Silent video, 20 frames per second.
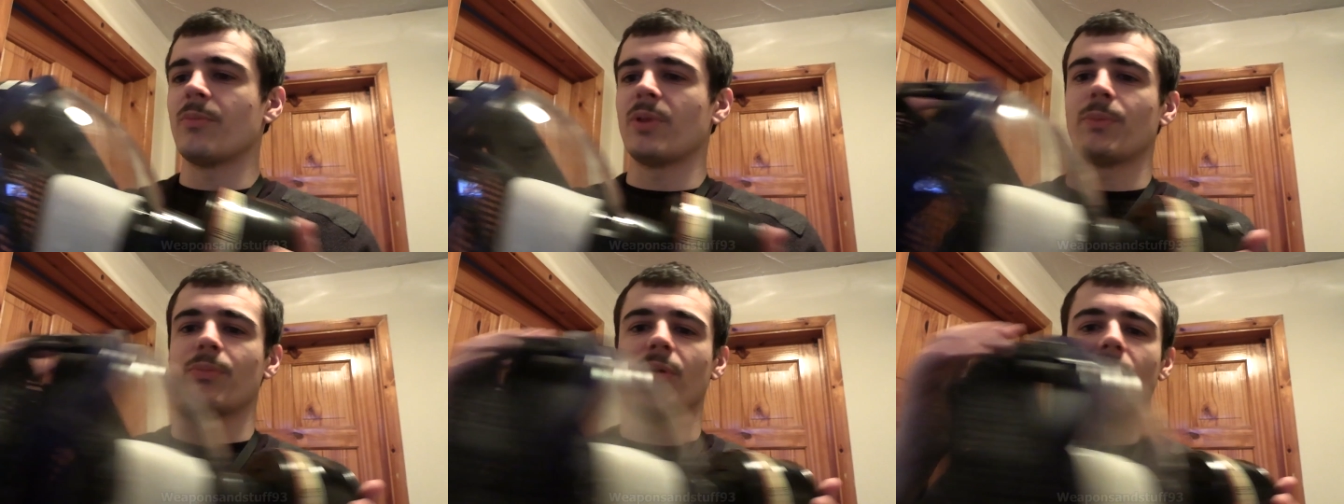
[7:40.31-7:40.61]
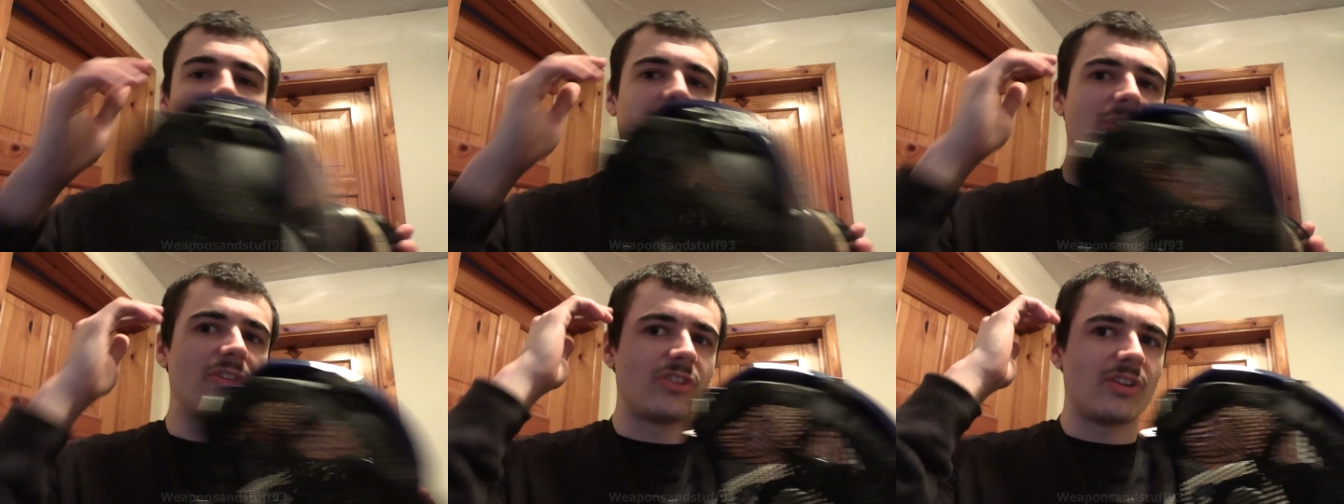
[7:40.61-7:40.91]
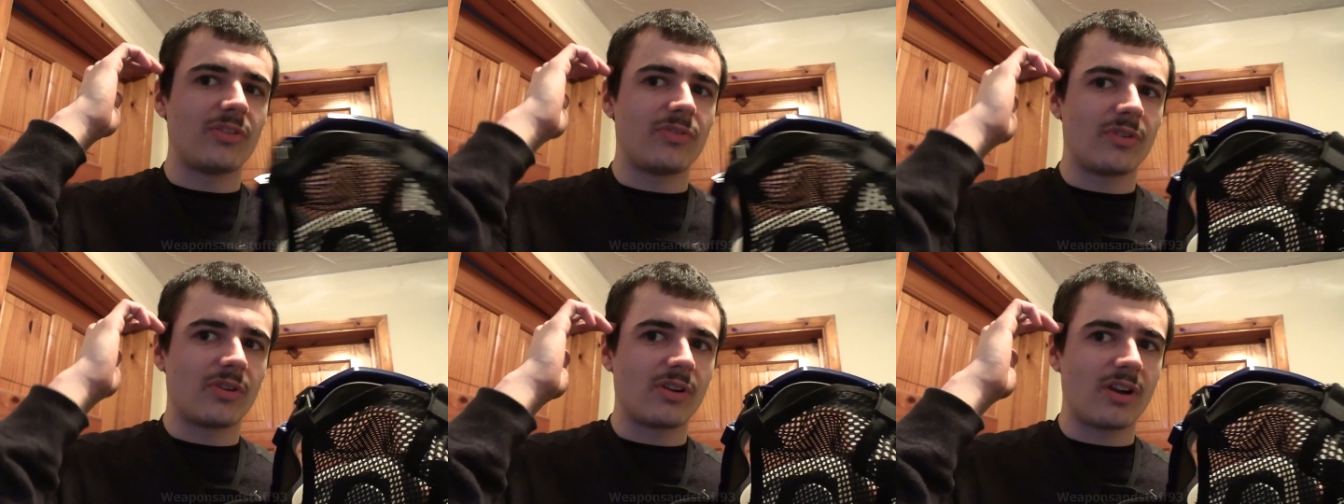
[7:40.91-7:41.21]
but the problem is
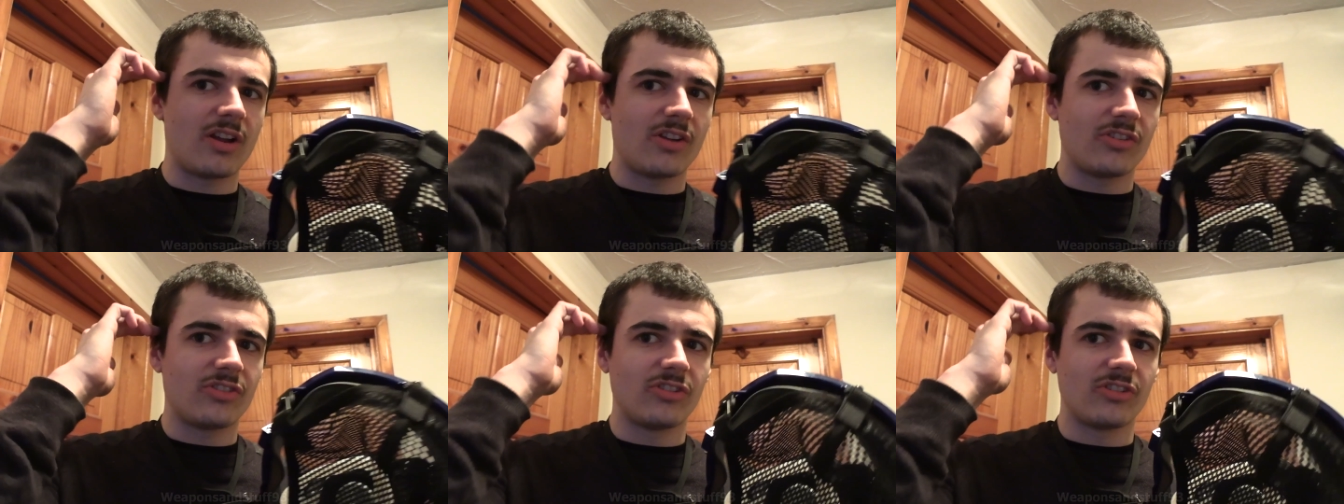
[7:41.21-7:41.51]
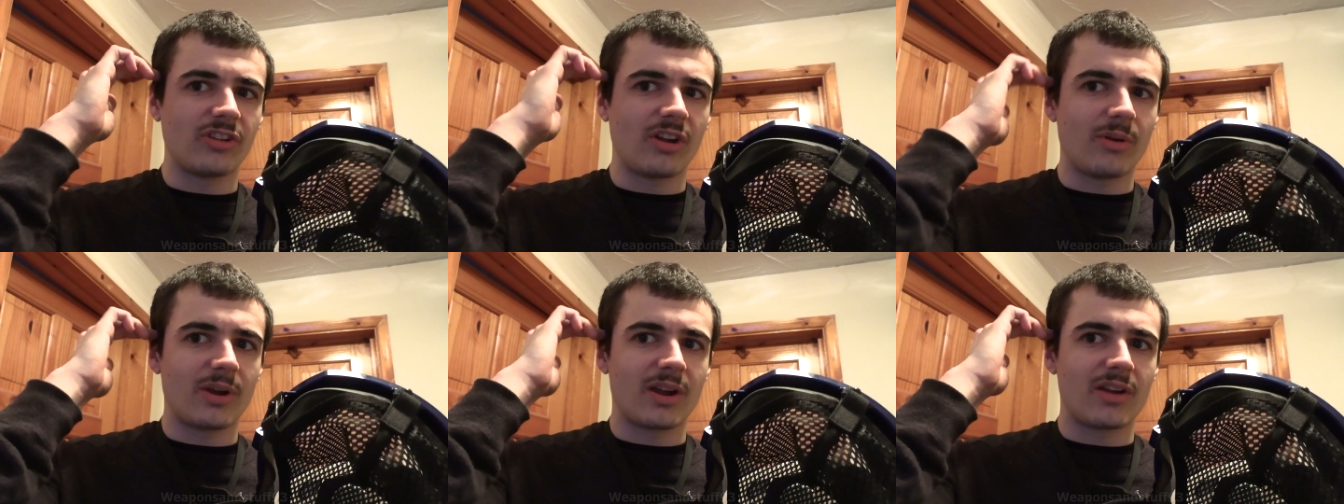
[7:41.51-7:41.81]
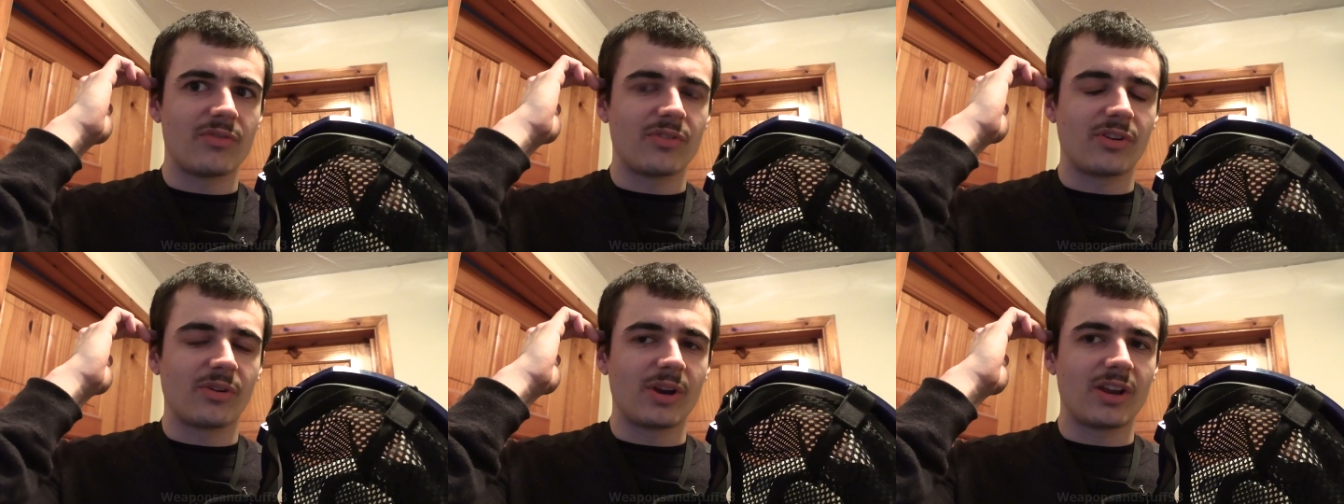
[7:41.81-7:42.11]
if your glasses are going
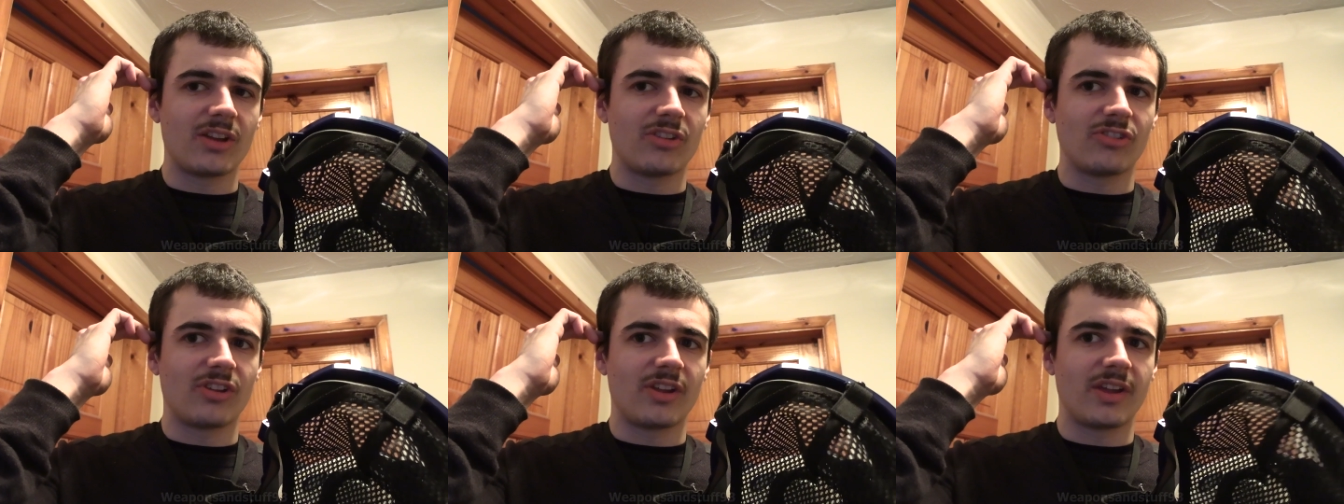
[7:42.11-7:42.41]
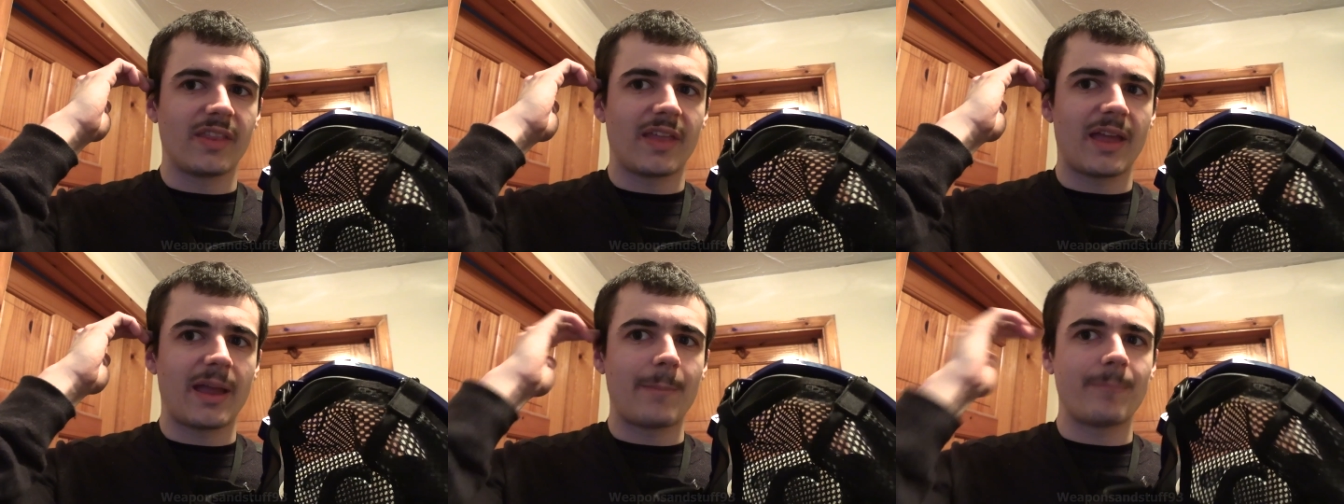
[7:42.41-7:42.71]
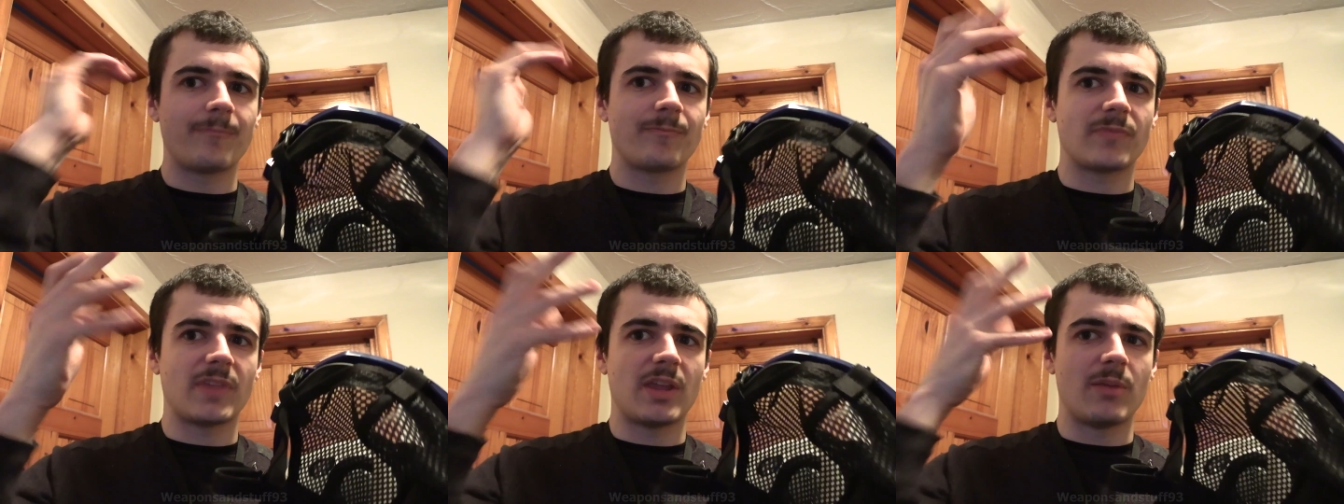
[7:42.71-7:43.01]
over your ears like
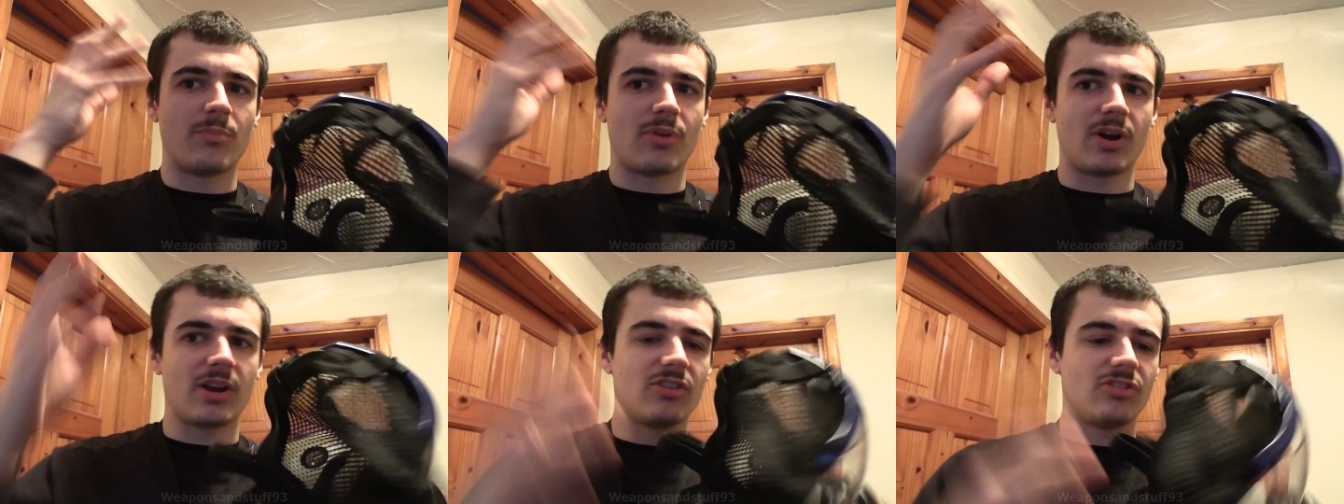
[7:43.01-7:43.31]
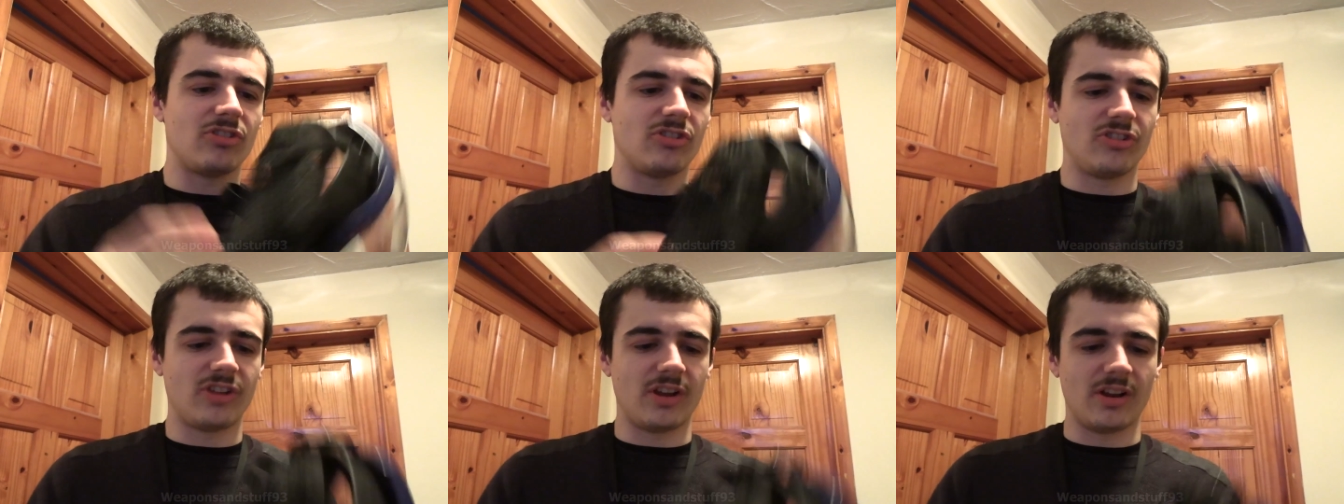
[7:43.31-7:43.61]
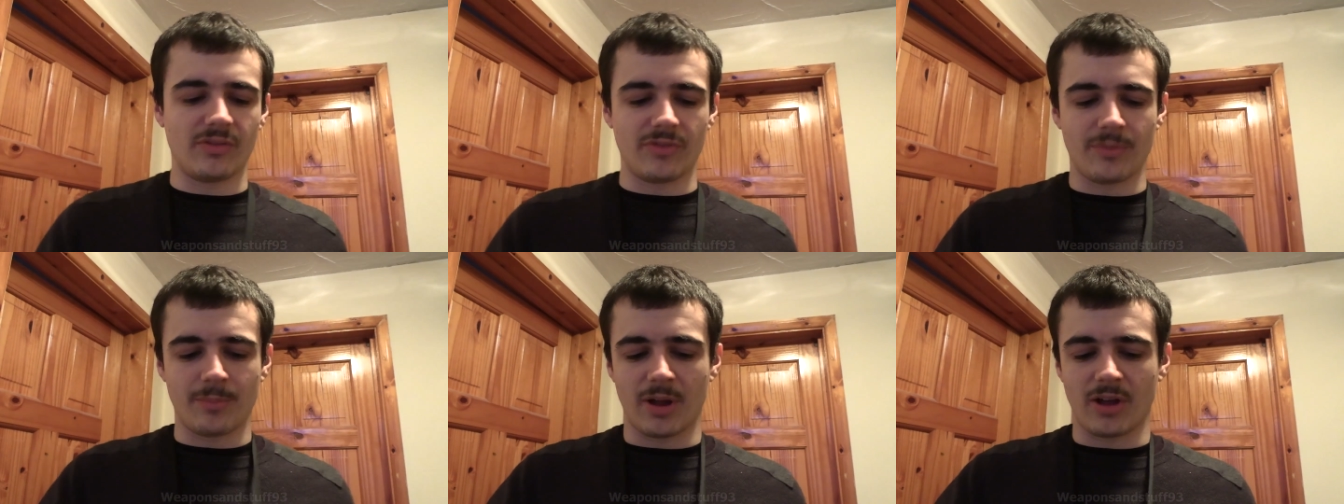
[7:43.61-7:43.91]
that, it breaks the
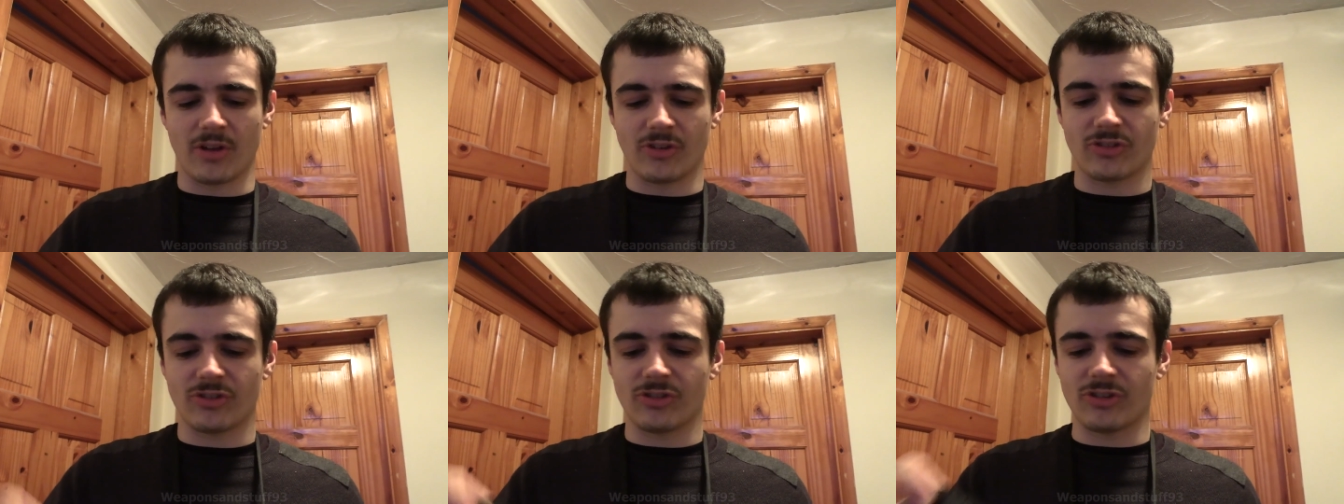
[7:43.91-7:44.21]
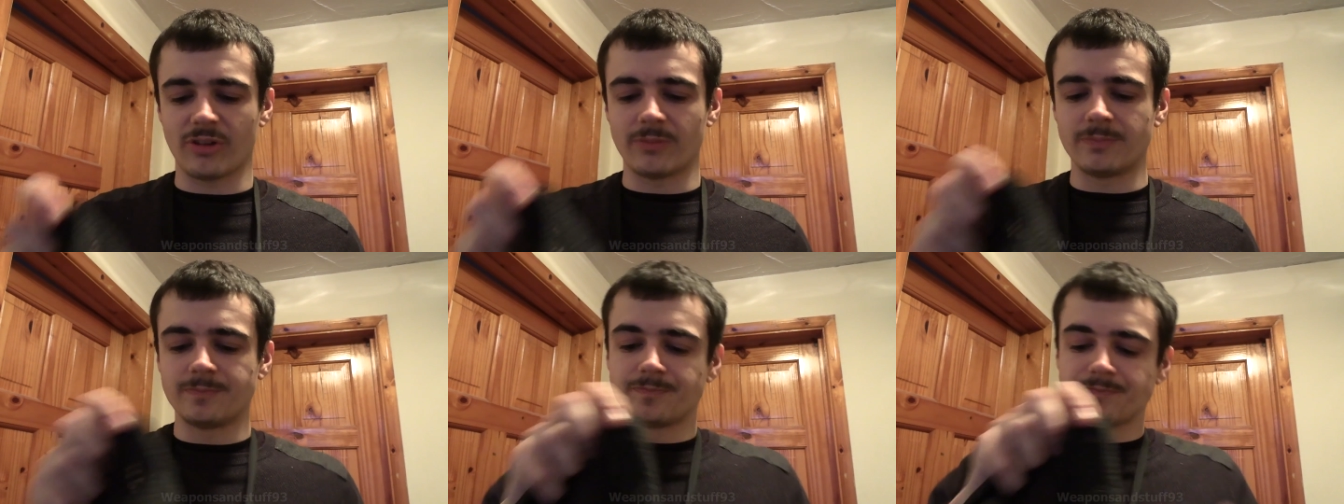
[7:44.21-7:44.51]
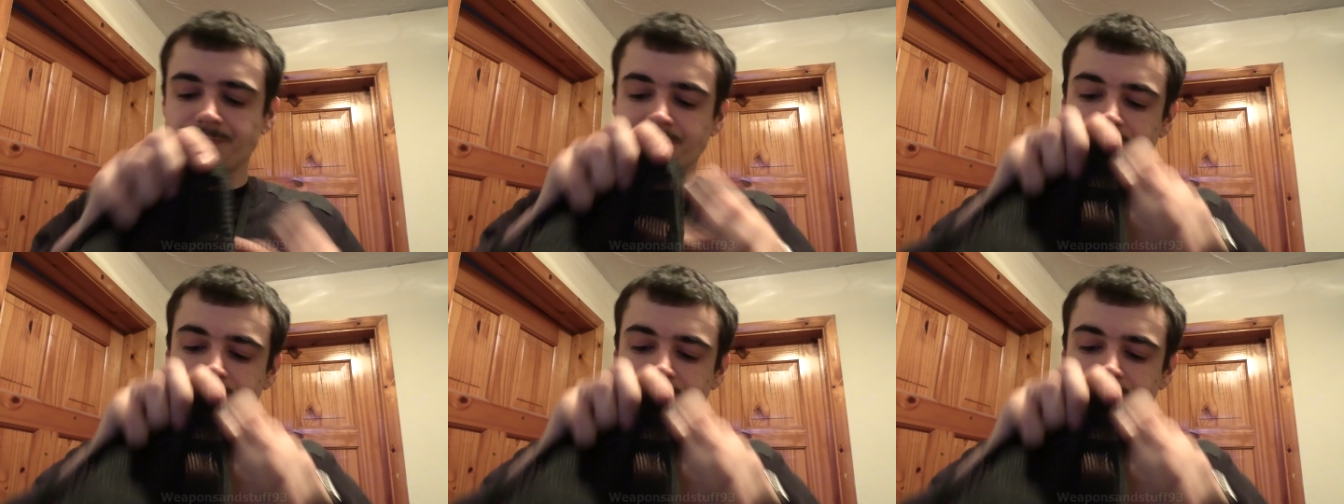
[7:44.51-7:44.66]
seal of the mask. So